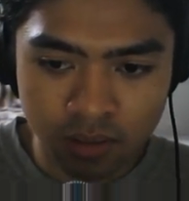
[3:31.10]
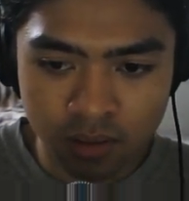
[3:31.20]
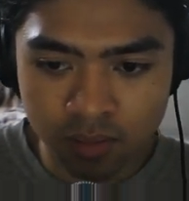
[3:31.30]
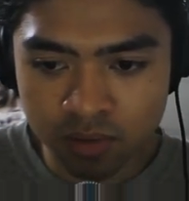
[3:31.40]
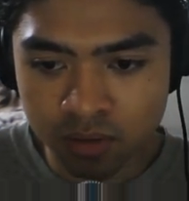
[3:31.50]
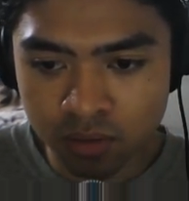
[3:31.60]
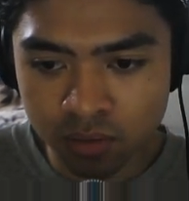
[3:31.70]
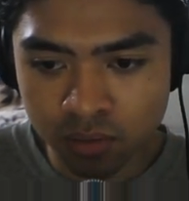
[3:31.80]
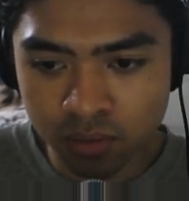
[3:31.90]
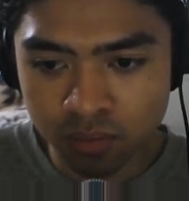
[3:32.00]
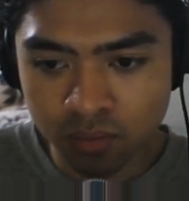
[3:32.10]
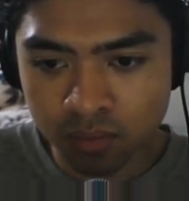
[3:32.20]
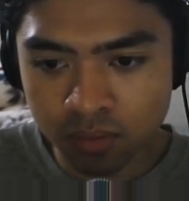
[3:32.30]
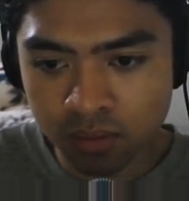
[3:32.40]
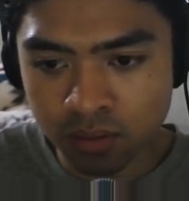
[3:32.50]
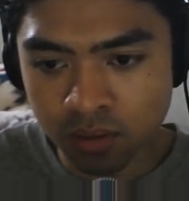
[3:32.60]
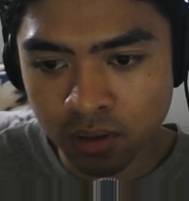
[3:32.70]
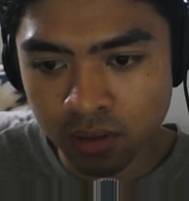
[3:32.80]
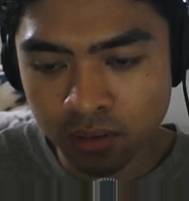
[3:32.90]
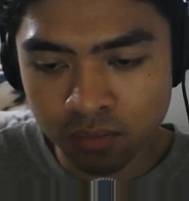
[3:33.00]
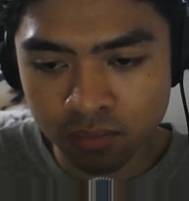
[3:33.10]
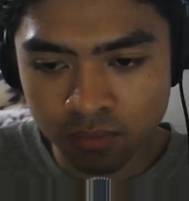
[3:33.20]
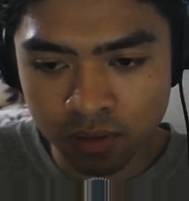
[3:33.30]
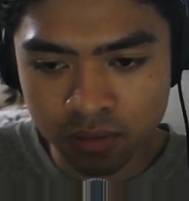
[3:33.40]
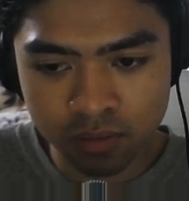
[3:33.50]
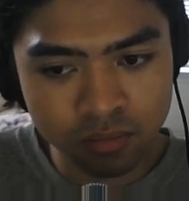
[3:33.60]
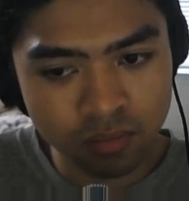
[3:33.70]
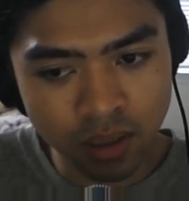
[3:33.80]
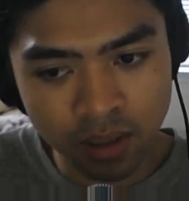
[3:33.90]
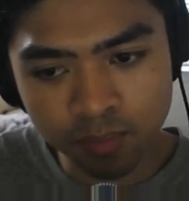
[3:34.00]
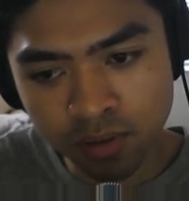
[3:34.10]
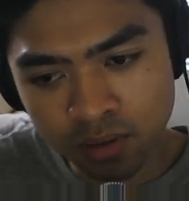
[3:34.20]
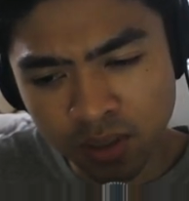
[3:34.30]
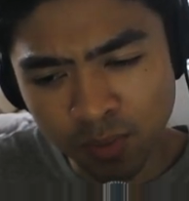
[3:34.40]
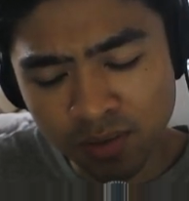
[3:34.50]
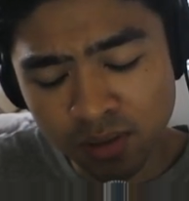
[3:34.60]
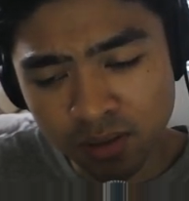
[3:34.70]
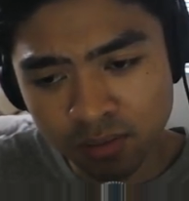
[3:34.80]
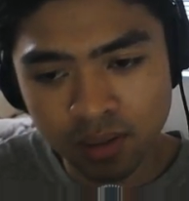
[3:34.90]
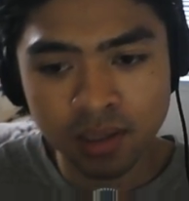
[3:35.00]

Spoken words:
2 0, well, 2, I'm pretty sure, can we have 0?